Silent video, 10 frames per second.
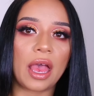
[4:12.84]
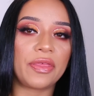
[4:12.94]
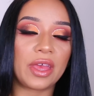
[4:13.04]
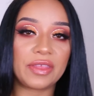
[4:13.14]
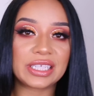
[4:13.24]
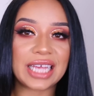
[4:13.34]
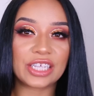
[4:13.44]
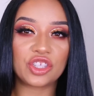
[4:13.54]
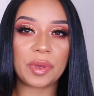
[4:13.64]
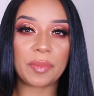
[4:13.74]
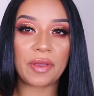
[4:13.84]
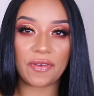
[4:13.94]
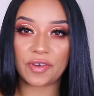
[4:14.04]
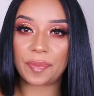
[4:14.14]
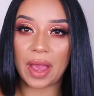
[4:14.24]
And then this has to be my
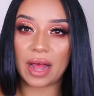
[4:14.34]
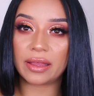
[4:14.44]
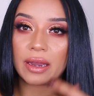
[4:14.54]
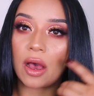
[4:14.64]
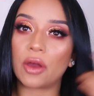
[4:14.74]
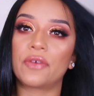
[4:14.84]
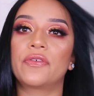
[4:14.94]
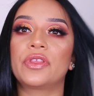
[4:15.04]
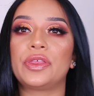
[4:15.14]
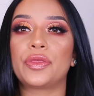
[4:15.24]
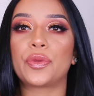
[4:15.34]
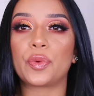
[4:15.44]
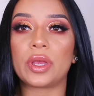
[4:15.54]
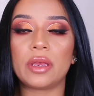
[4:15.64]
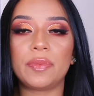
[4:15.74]
favorite palette out of the
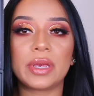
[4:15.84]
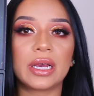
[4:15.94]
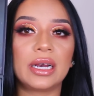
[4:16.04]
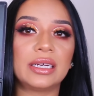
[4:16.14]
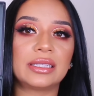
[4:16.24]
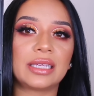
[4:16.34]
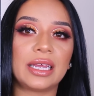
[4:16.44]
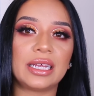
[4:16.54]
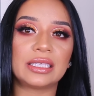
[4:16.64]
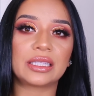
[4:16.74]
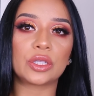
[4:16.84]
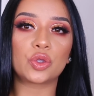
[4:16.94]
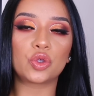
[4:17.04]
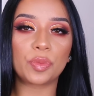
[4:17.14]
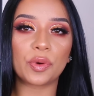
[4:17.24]
three because it is
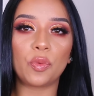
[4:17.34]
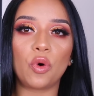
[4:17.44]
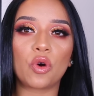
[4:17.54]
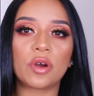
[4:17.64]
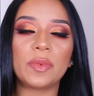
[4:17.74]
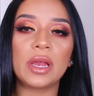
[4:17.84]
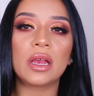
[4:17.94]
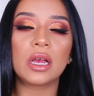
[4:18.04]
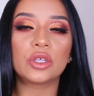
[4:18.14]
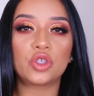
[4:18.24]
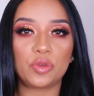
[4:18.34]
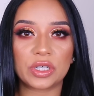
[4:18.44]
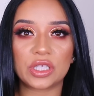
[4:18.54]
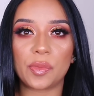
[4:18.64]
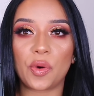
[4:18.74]
super warm,
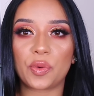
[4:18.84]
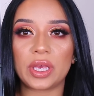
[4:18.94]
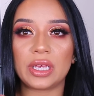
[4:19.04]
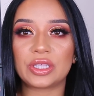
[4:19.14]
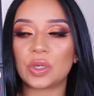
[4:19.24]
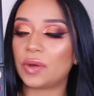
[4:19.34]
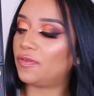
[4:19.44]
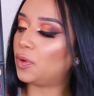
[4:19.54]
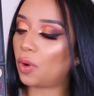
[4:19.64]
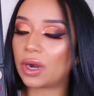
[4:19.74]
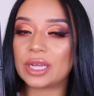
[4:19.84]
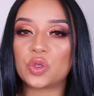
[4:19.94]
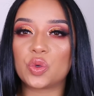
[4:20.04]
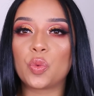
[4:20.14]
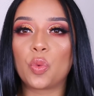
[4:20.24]
super smoky. So if you are
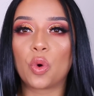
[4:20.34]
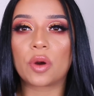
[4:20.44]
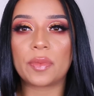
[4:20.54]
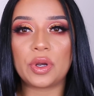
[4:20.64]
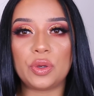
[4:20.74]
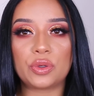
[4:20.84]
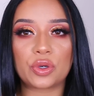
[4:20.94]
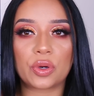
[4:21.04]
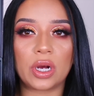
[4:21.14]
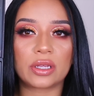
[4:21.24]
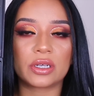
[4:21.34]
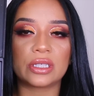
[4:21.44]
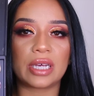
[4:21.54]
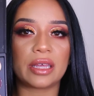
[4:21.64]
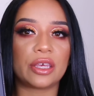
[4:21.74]
into warm neutral
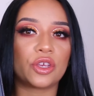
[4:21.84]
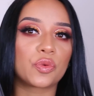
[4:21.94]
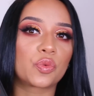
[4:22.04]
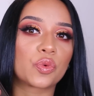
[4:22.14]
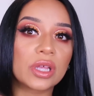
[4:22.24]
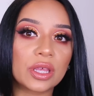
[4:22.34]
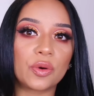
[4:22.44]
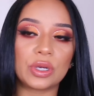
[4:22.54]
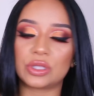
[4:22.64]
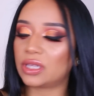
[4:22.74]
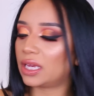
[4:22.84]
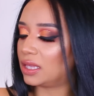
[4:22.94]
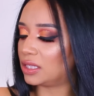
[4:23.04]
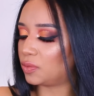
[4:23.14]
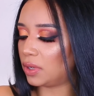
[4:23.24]
colors, I think you're really going to
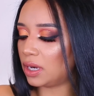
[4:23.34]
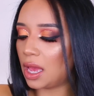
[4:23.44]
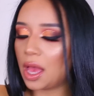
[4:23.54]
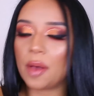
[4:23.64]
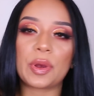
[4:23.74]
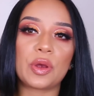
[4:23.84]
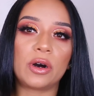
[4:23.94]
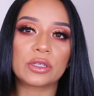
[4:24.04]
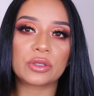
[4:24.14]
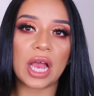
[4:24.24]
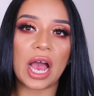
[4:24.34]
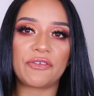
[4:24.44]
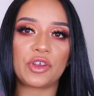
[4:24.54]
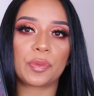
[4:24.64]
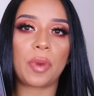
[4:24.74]
like this one. But you also
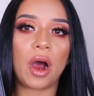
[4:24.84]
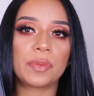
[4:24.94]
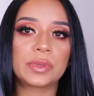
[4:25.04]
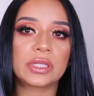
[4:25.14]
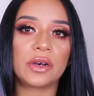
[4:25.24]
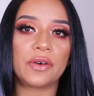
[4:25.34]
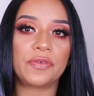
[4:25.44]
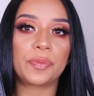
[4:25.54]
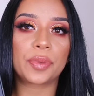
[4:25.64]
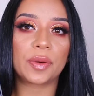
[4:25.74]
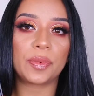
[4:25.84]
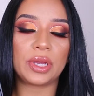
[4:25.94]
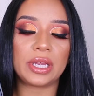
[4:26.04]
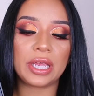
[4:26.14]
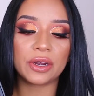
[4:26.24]
have your pops of purple
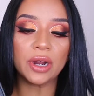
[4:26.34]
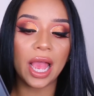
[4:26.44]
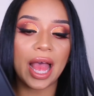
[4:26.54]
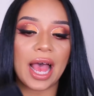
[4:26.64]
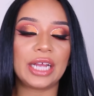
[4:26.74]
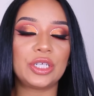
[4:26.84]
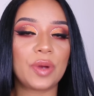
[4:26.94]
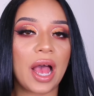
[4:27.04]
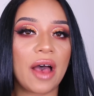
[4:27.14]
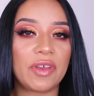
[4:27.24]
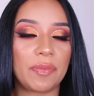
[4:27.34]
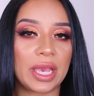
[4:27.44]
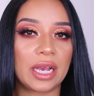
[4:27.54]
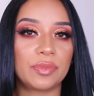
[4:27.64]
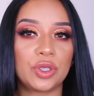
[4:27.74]
in here. I do have a
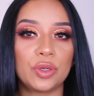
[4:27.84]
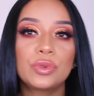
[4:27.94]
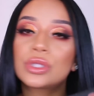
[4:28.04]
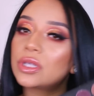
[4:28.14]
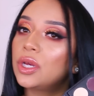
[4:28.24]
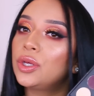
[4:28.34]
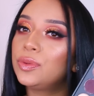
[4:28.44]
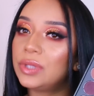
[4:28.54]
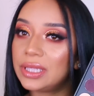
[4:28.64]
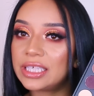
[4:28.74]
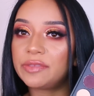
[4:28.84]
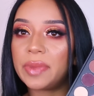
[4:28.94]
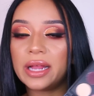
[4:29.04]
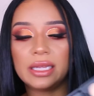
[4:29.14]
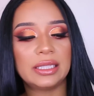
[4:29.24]
makeup tube using this
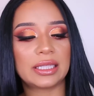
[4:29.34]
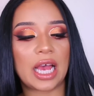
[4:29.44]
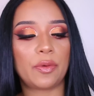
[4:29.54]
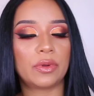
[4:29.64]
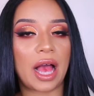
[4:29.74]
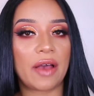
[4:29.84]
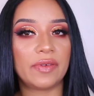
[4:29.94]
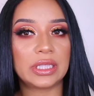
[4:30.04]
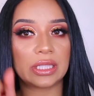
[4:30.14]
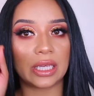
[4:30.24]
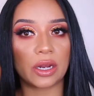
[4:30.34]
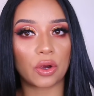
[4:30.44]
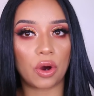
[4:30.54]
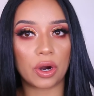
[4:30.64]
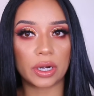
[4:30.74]
palette. I will have it in a
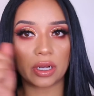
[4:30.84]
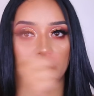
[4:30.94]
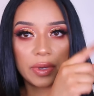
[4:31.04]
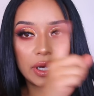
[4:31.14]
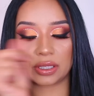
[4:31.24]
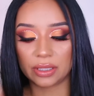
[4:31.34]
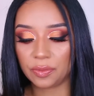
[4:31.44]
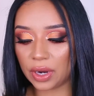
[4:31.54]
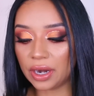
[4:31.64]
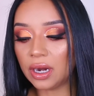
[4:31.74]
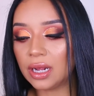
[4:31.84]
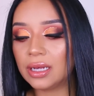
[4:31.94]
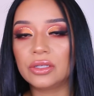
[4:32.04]
card up here somewhere.